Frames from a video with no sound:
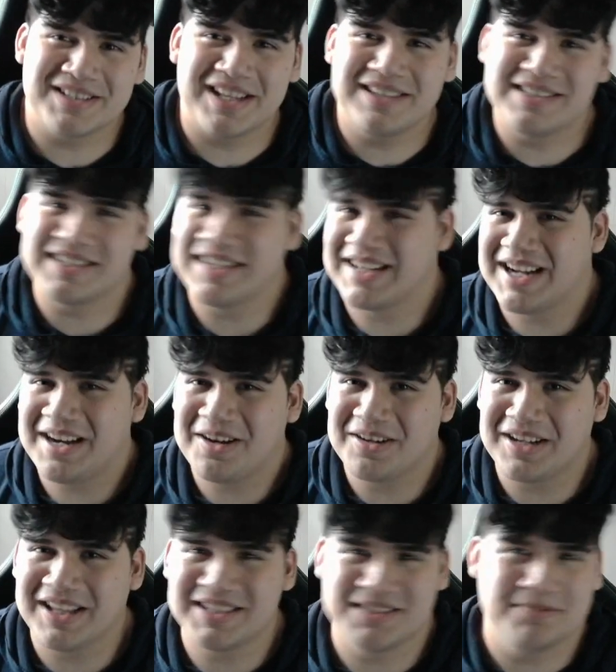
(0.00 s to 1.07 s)
I like to get out.
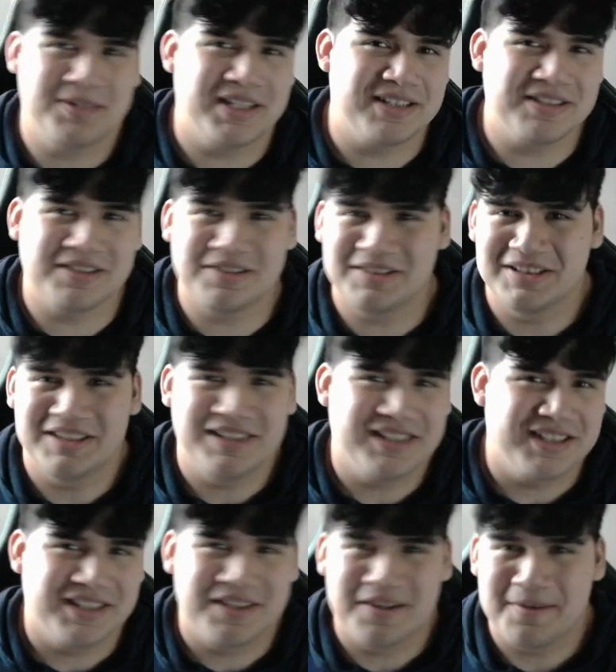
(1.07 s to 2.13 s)
I like to make, you know,
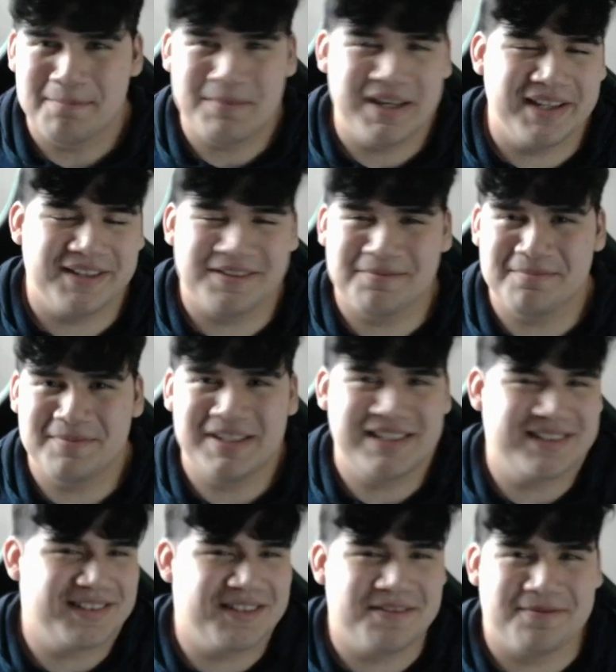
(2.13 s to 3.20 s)
make
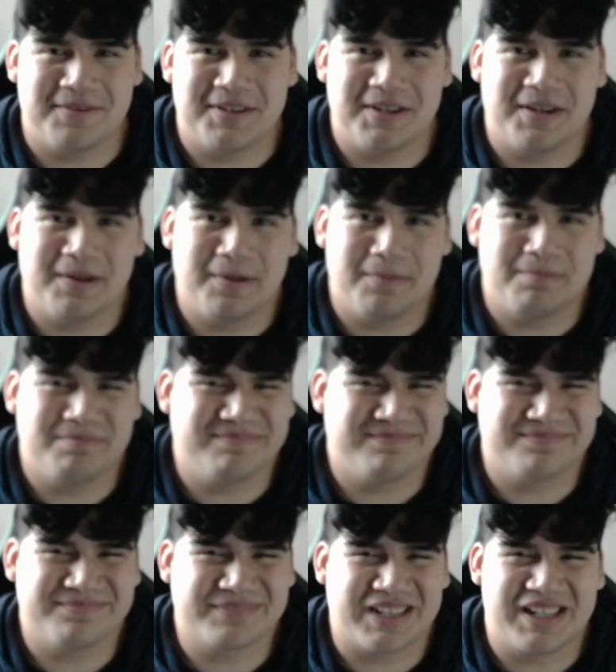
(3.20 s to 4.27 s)
stuff, how
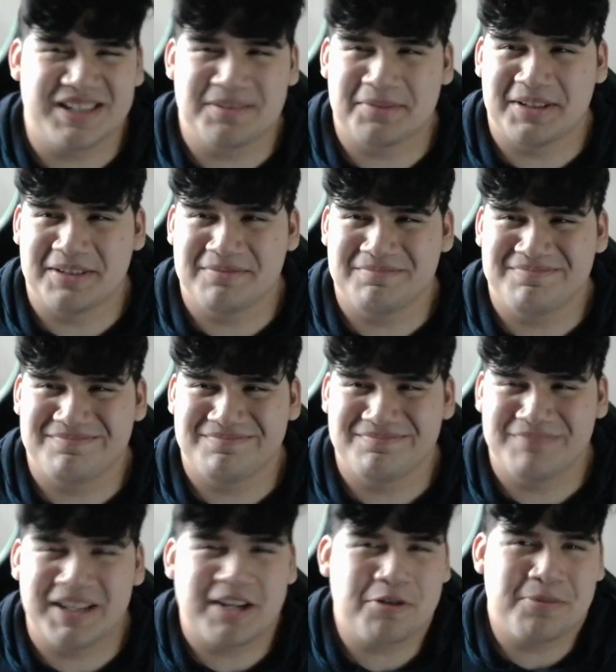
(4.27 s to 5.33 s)
do you explain it?
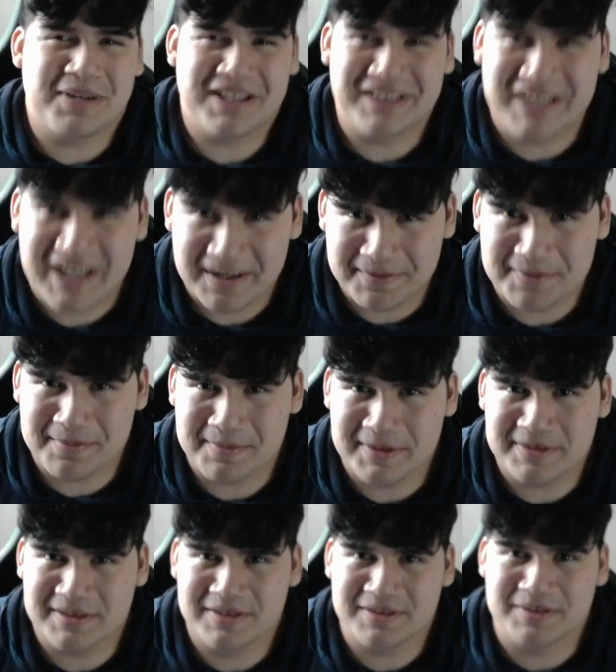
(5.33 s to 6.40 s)
Make everybody laugh, if that
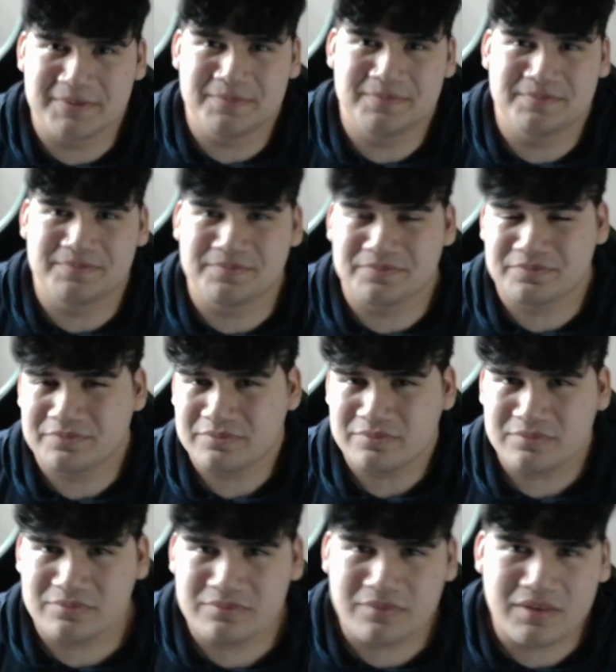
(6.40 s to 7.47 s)
makes sense.
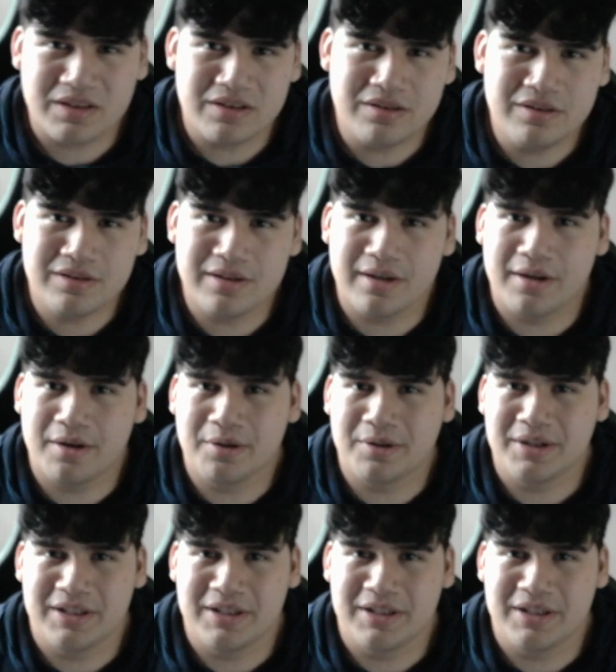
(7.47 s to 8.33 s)
So...